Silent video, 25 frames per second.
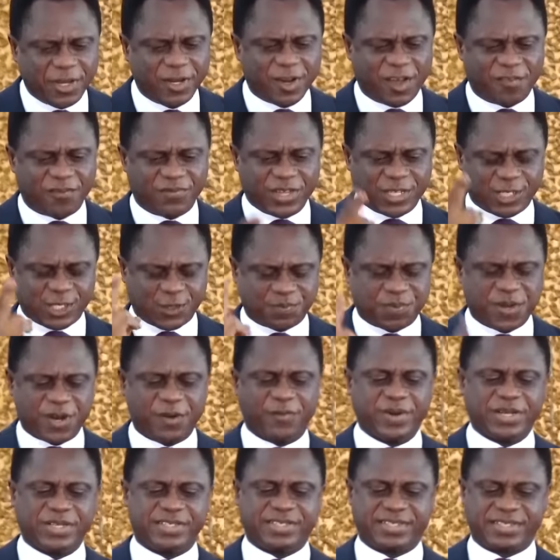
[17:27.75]
of the
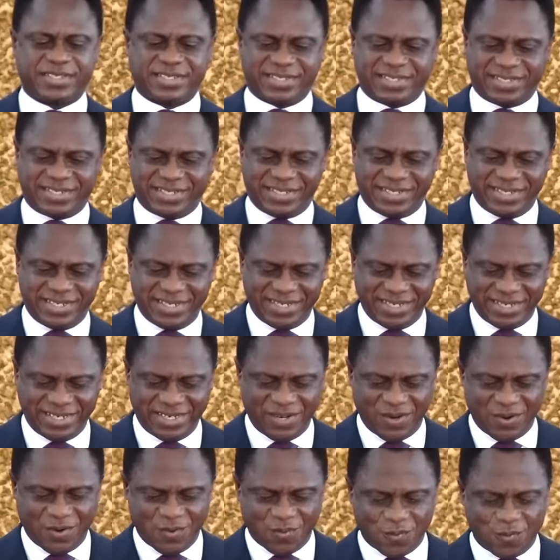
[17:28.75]
spirits
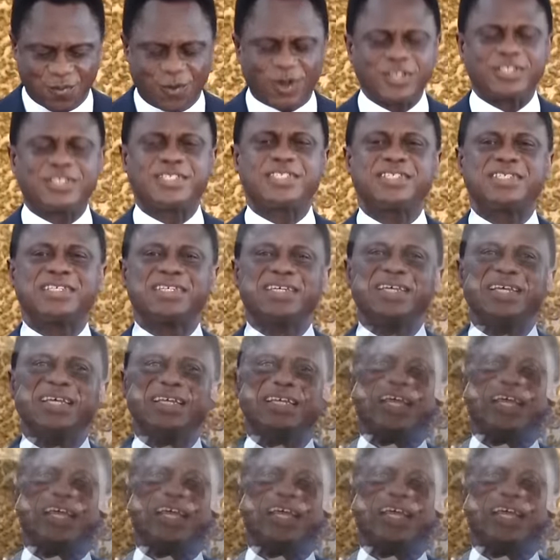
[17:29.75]
was the